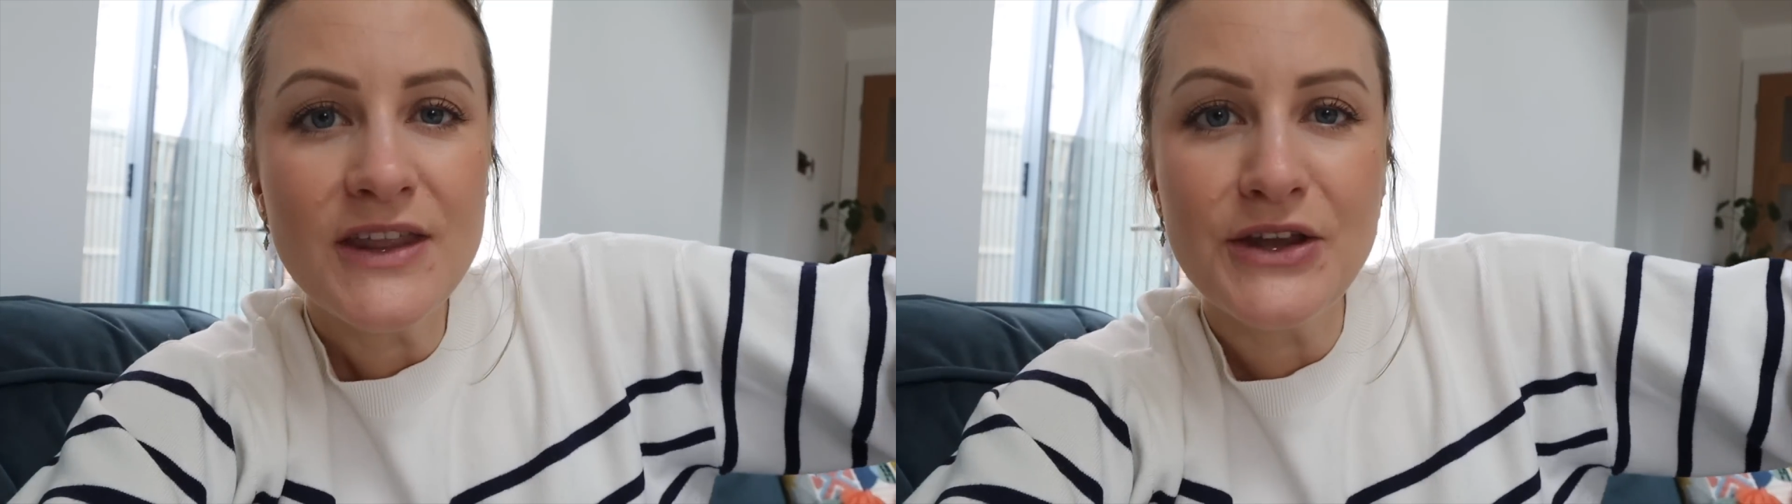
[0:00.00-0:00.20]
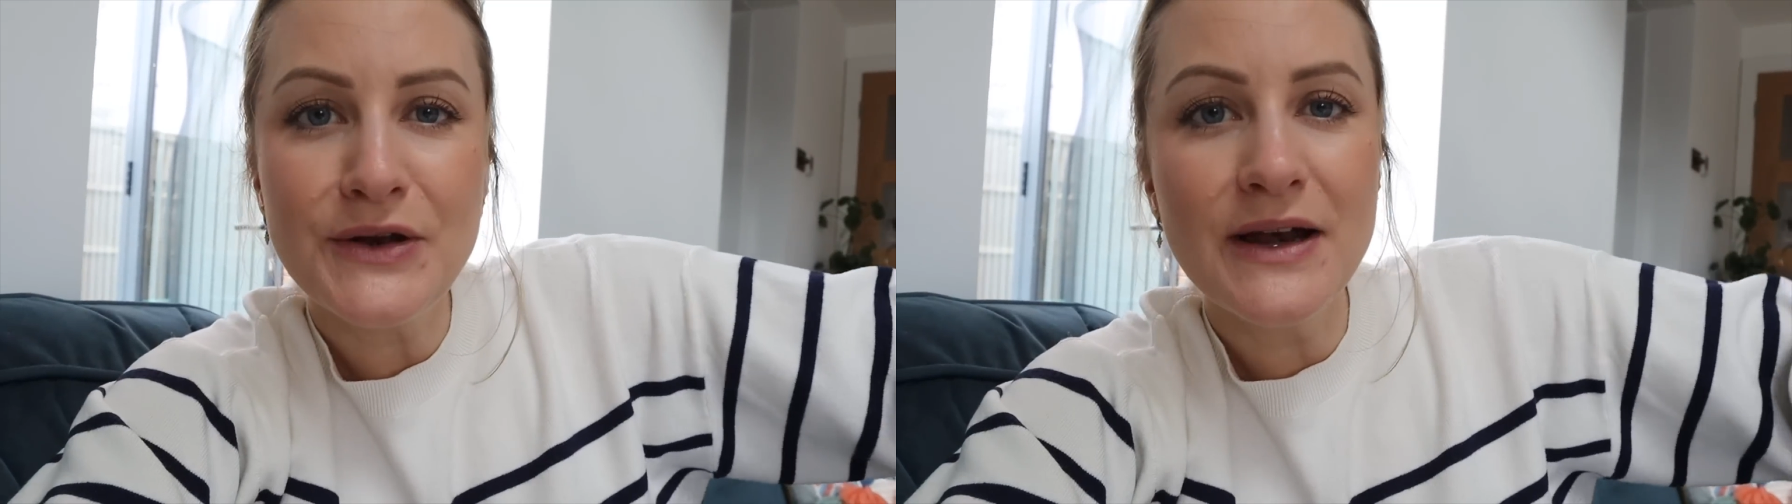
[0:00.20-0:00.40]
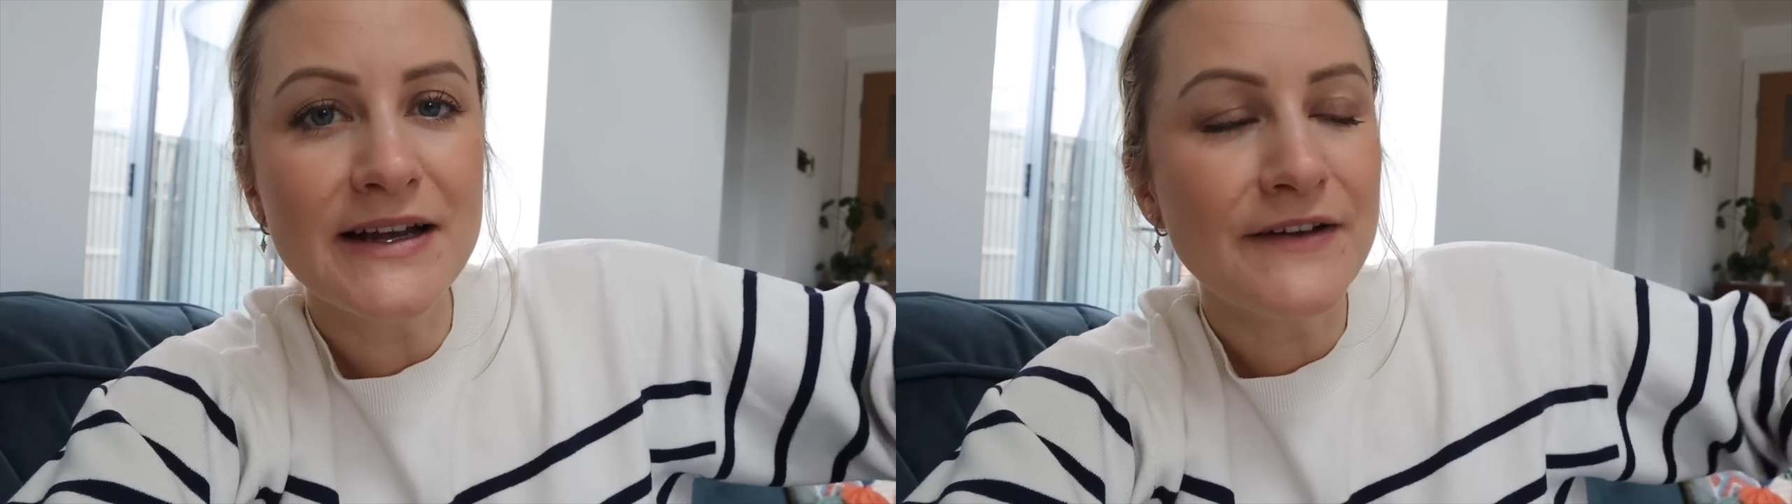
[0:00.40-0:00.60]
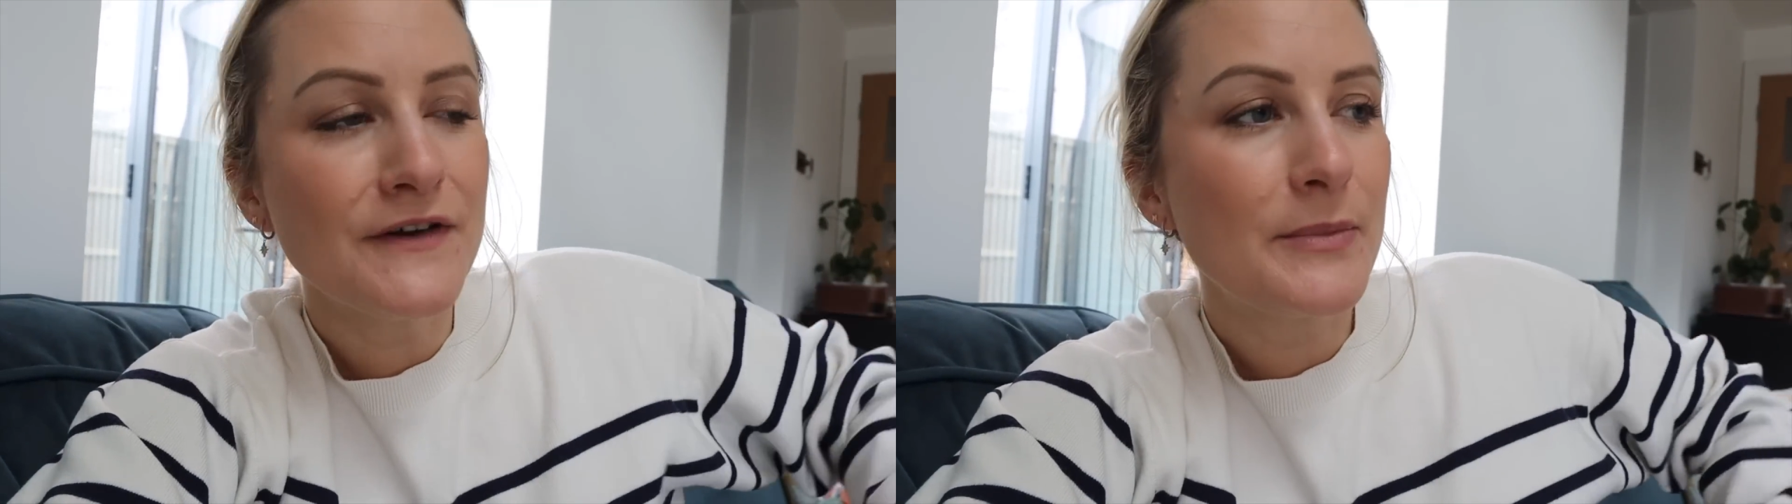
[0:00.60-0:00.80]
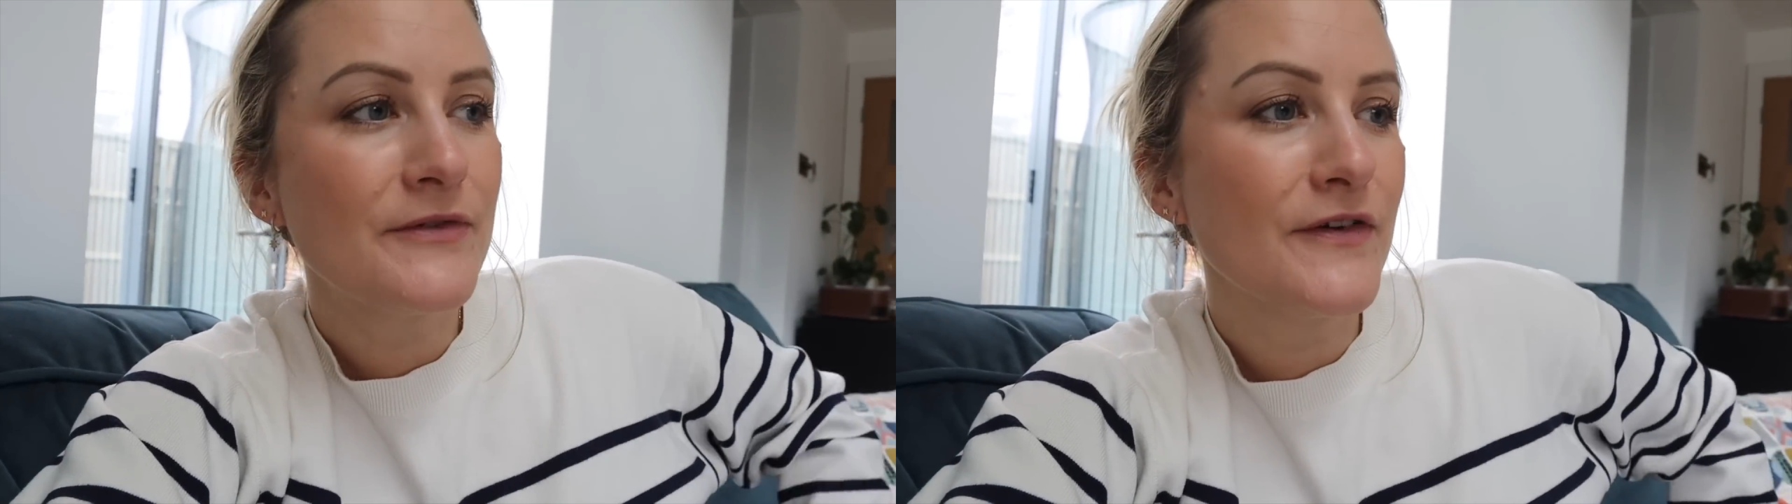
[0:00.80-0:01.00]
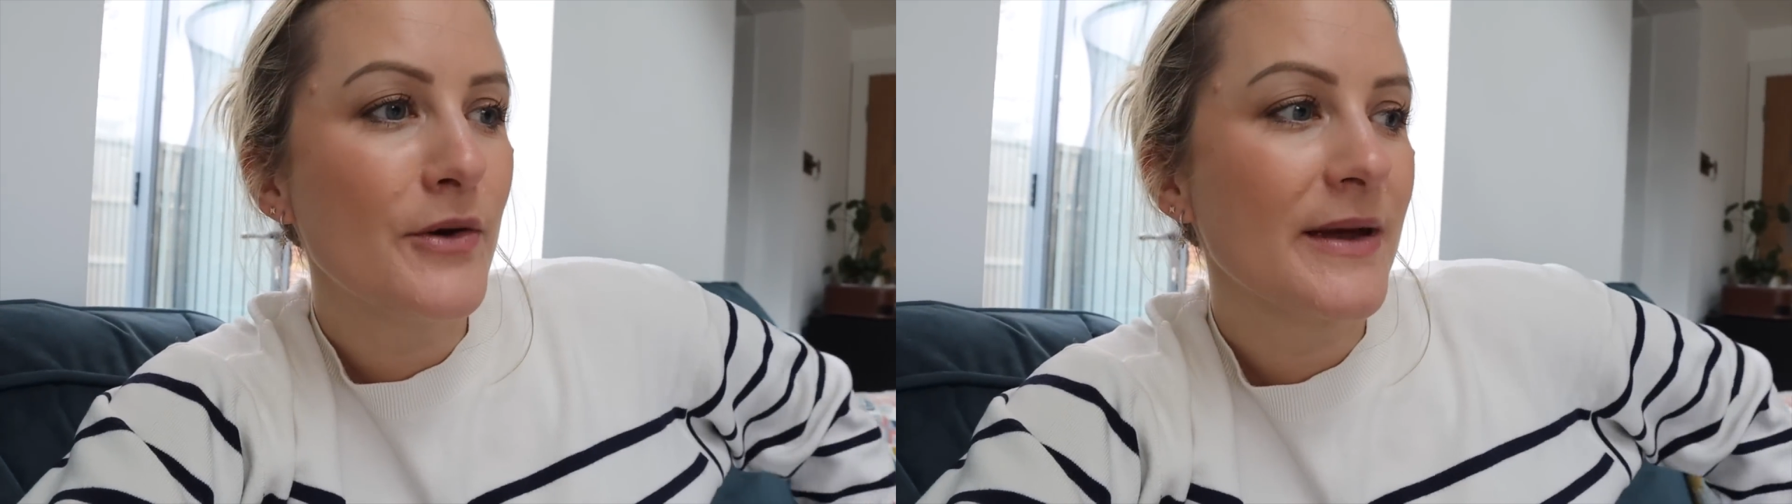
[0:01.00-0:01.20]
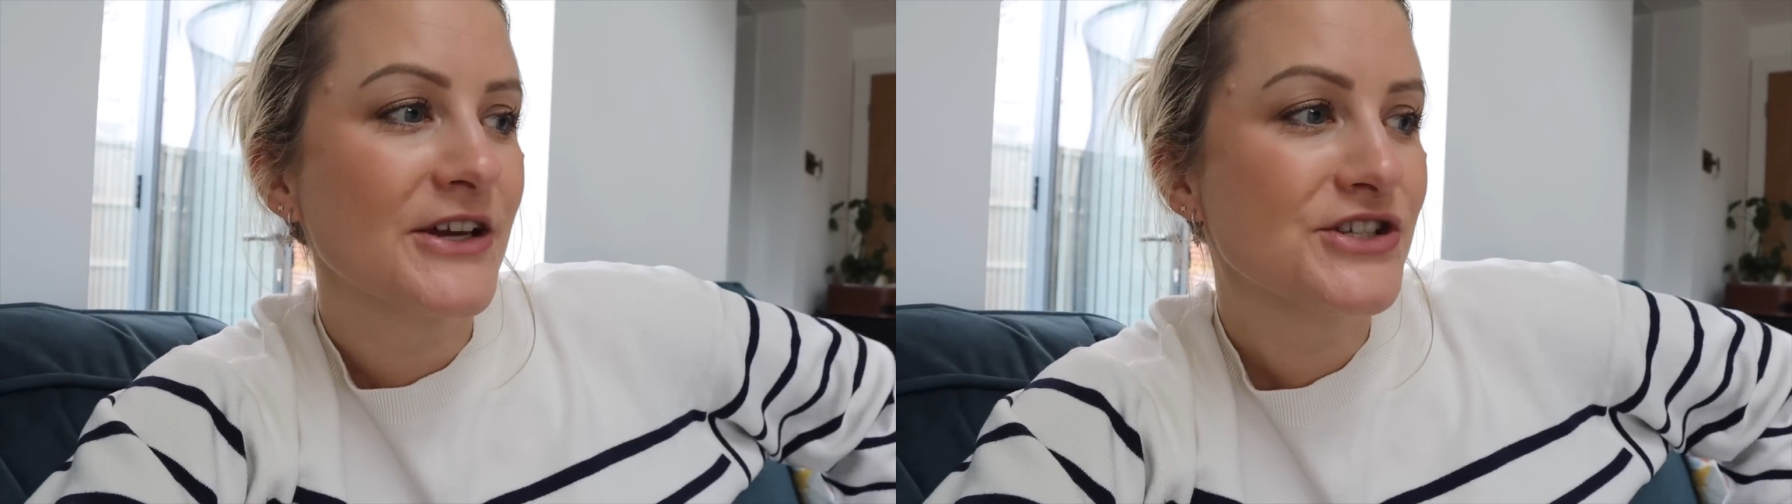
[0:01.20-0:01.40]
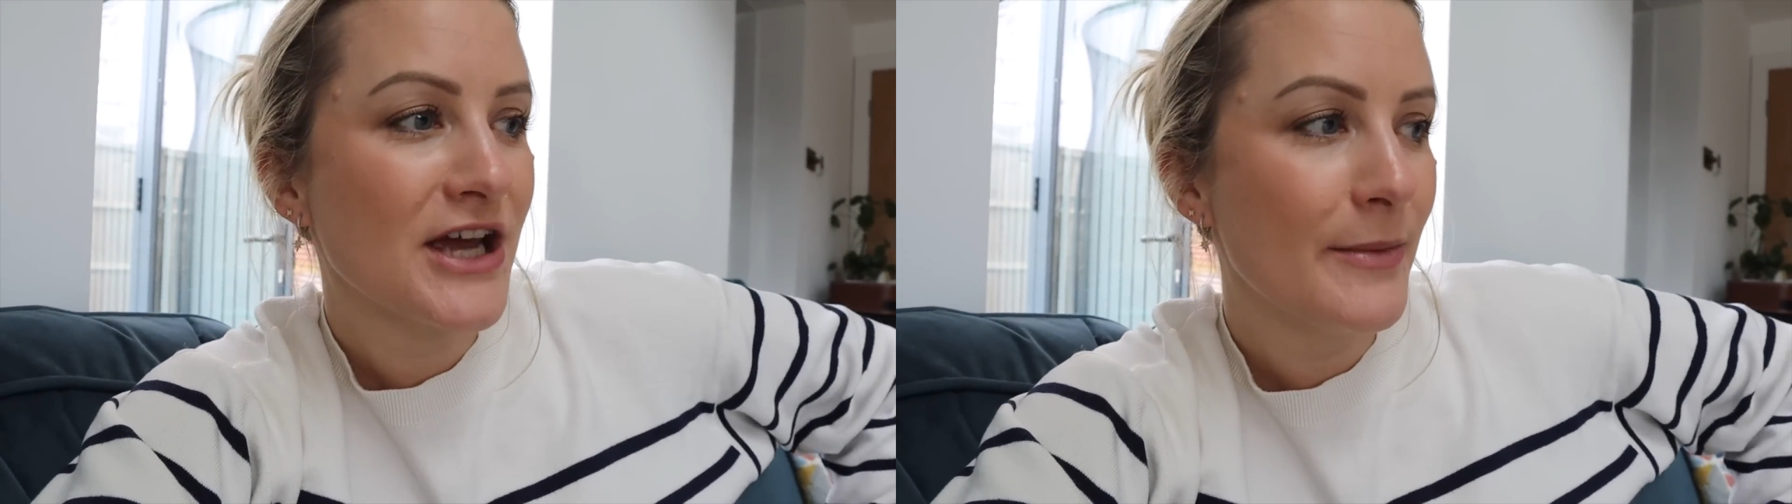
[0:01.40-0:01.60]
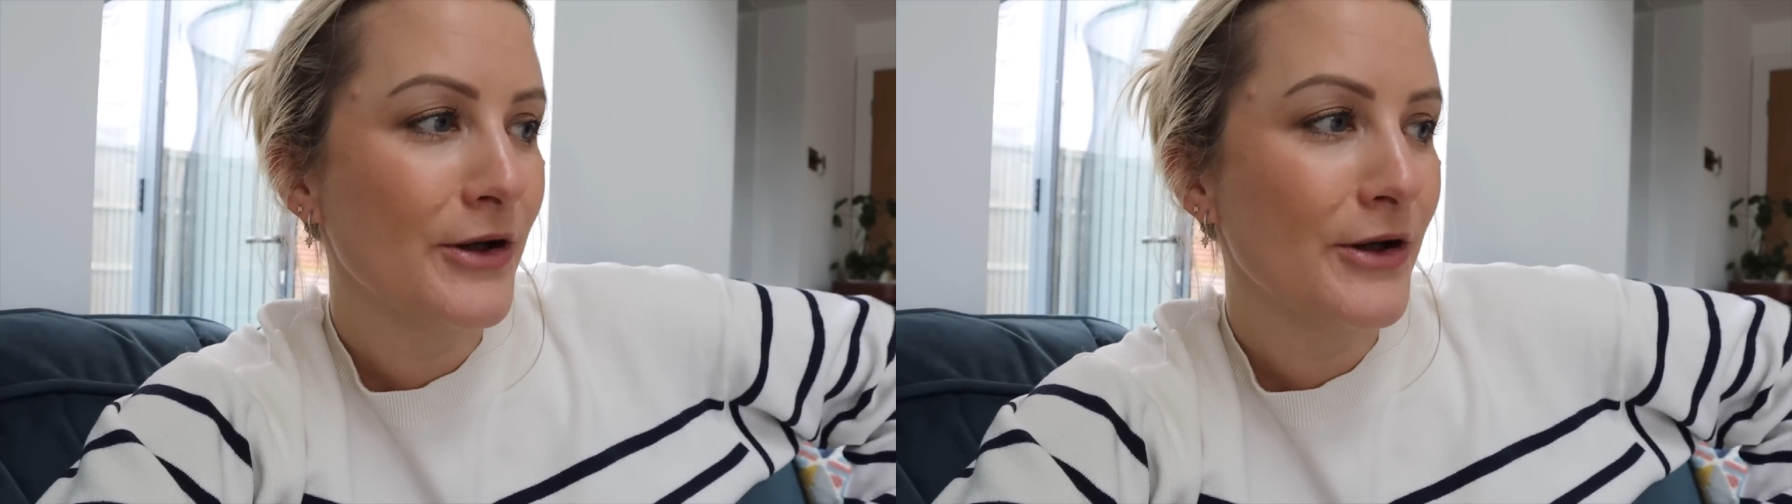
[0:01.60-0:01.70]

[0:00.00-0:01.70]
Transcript: you know, like if I'd be filming and she'd come